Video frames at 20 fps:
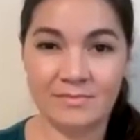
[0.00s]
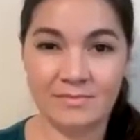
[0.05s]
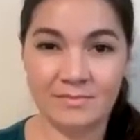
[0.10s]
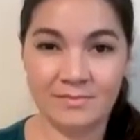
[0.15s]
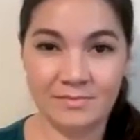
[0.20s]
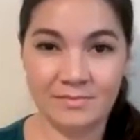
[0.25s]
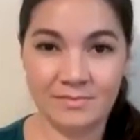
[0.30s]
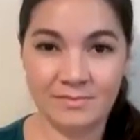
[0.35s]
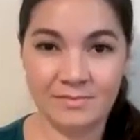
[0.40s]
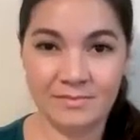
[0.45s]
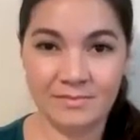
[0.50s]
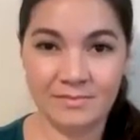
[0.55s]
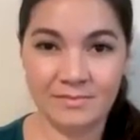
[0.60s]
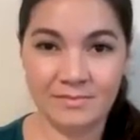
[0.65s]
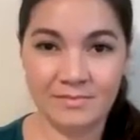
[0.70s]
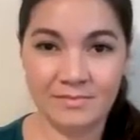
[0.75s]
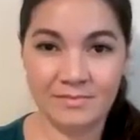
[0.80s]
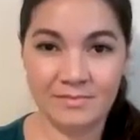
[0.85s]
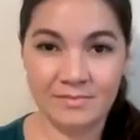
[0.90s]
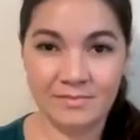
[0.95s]

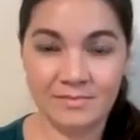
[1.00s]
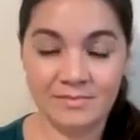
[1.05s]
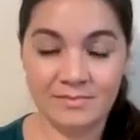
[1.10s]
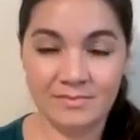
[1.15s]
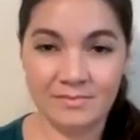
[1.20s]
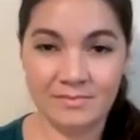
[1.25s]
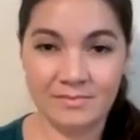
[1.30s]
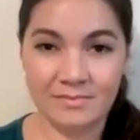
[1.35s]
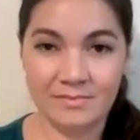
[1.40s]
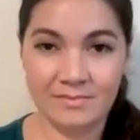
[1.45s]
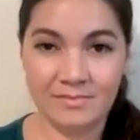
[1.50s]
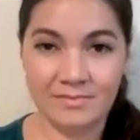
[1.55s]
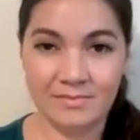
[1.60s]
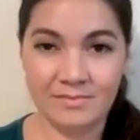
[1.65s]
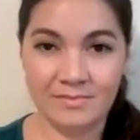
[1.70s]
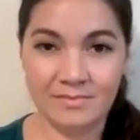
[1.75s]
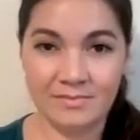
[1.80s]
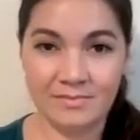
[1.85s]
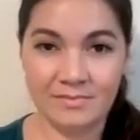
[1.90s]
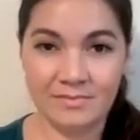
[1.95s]

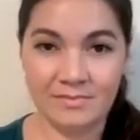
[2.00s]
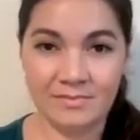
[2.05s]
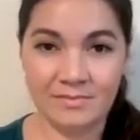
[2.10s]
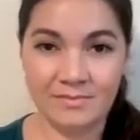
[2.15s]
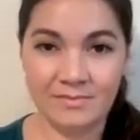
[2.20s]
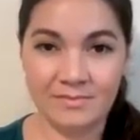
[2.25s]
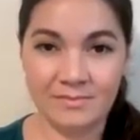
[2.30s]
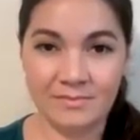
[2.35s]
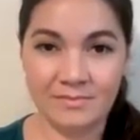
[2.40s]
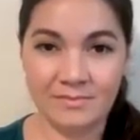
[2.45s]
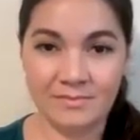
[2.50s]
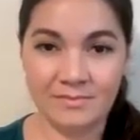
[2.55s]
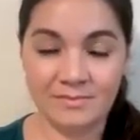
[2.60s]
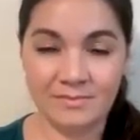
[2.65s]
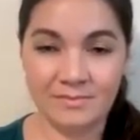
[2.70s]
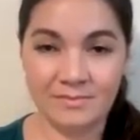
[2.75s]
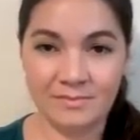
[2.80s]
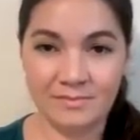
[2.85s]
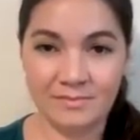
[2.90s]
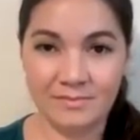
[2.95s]

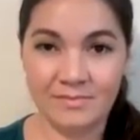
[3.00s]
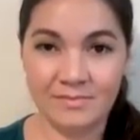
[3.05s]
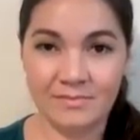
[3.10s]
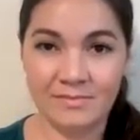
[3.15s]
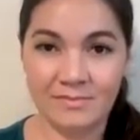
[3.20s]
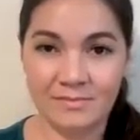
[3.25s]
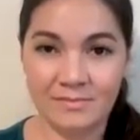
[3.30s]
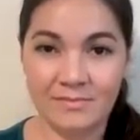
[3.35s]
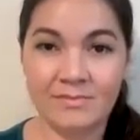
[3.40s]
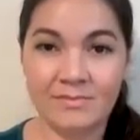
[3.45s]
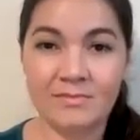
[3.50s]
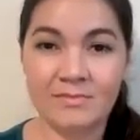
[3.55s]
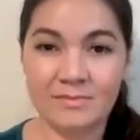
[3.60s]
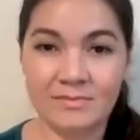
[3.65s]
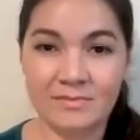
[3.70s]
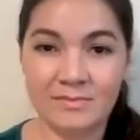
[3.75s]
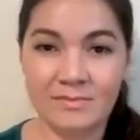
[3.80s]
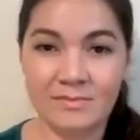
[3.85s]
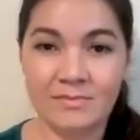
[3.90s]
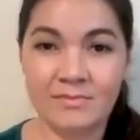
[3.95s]

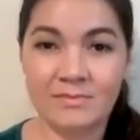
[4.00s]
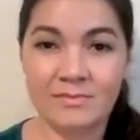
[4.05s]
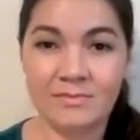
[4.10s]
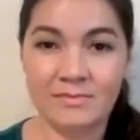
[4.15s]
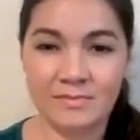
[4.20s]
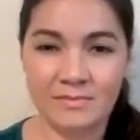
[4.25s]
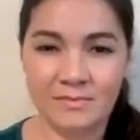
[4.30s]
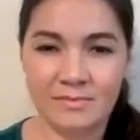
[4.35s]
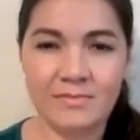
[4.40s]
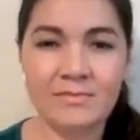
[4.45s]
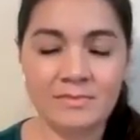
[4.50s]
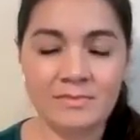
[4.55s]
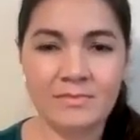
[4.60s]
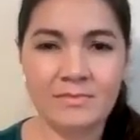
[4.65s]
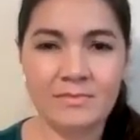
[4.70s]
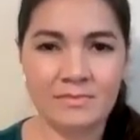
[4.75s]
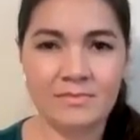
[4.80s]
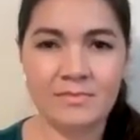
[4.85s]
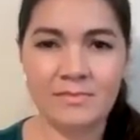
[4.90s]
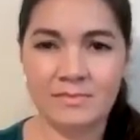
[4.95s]

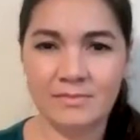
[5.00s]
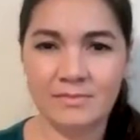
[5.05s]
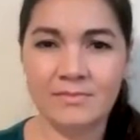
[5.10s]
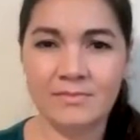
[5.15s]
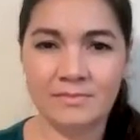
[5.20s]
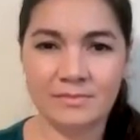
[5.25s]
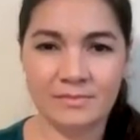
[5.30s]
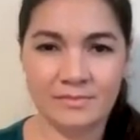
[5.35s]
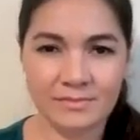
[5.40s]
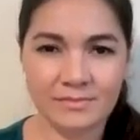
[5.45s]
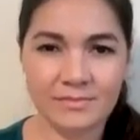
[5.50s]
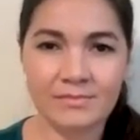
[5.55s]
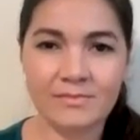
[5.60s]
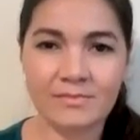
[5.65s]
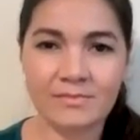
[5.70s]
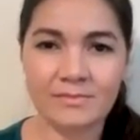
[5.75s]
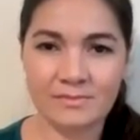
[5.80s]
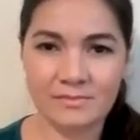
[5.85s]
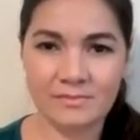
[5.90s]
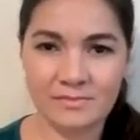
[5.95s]

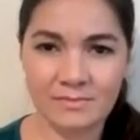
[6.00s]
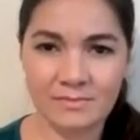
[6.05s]
(silent)